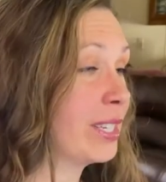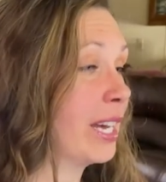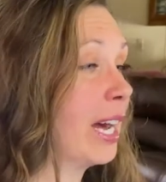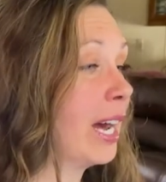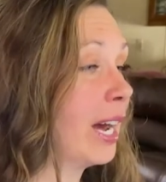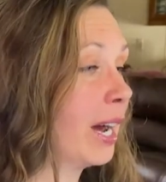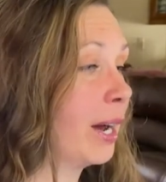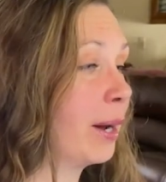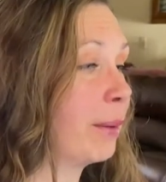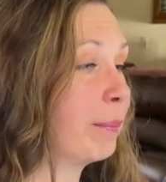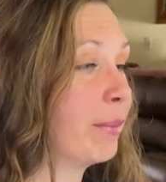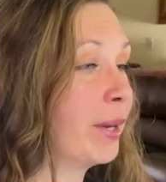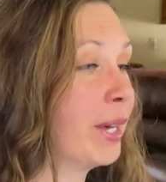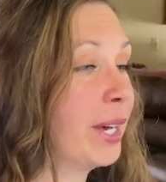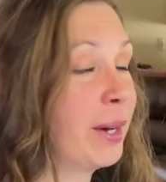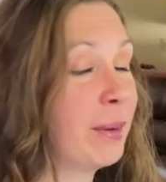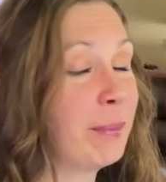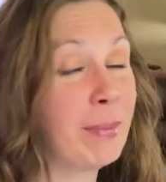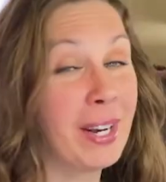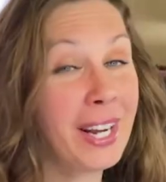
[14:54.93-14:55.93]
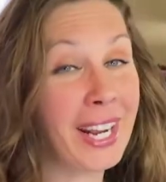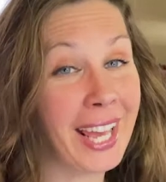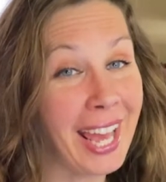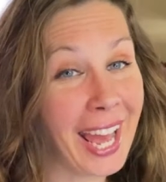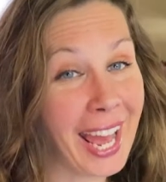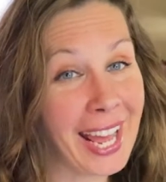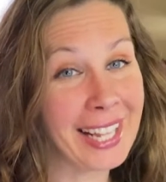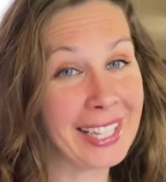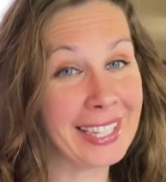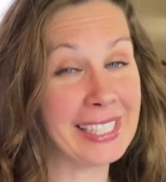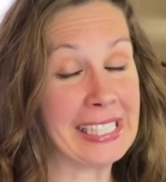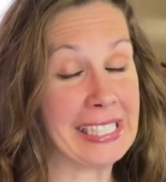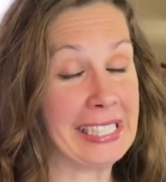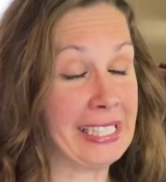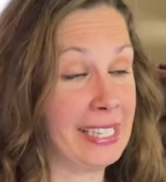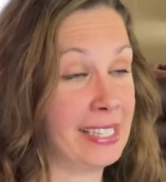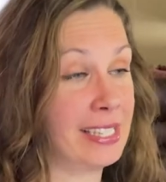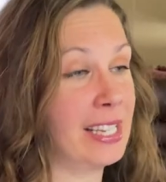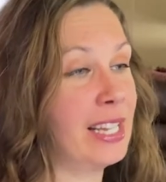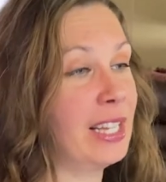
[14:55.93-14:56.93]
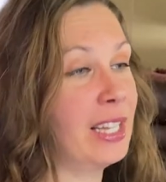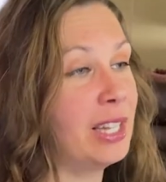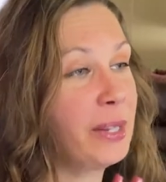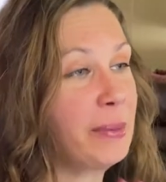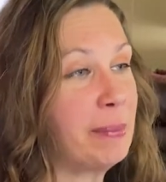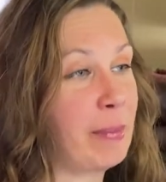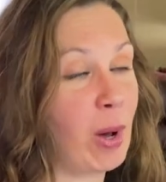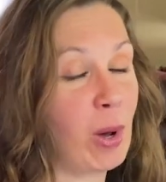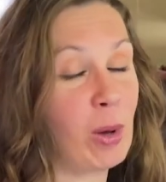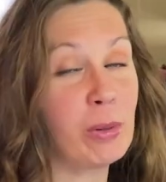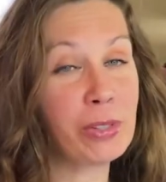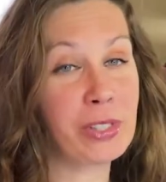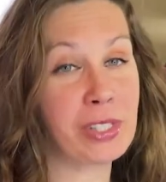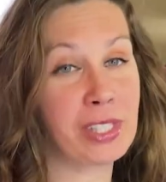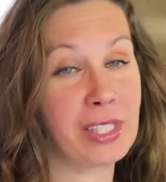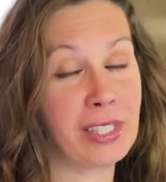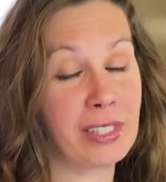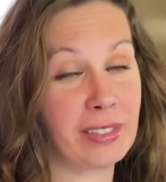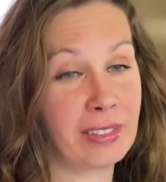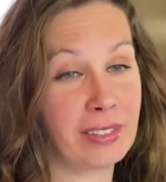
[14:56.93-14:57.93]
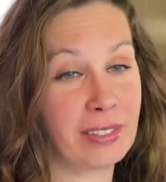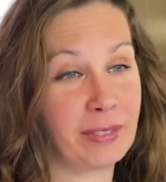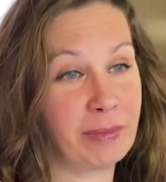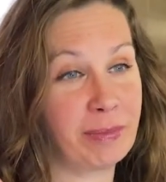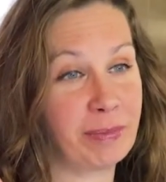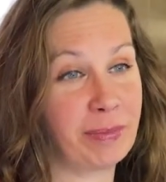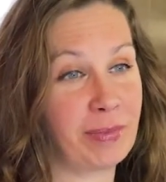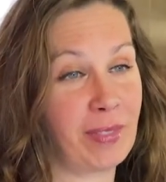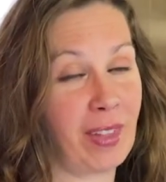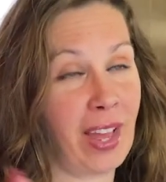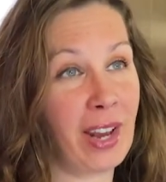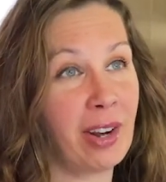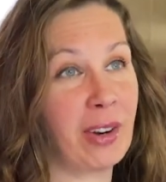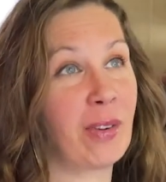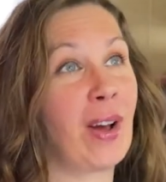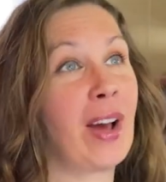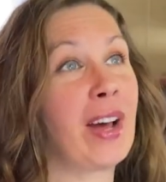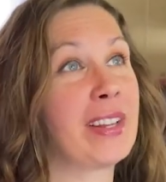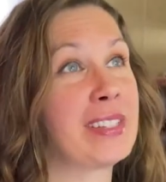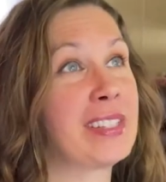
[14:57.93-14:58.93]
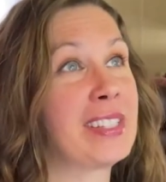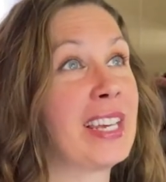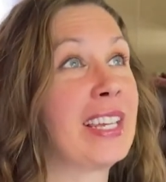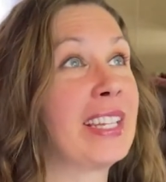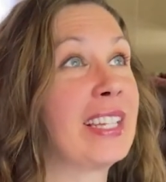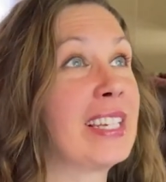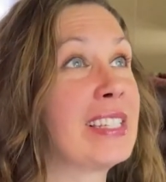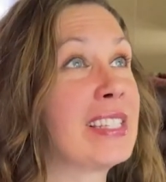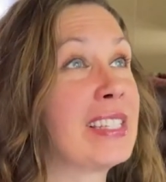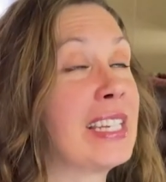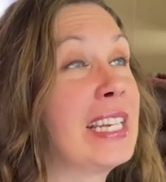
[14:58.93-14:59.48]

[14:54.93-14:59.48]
But again, this isn't the most, I don't know how to say this.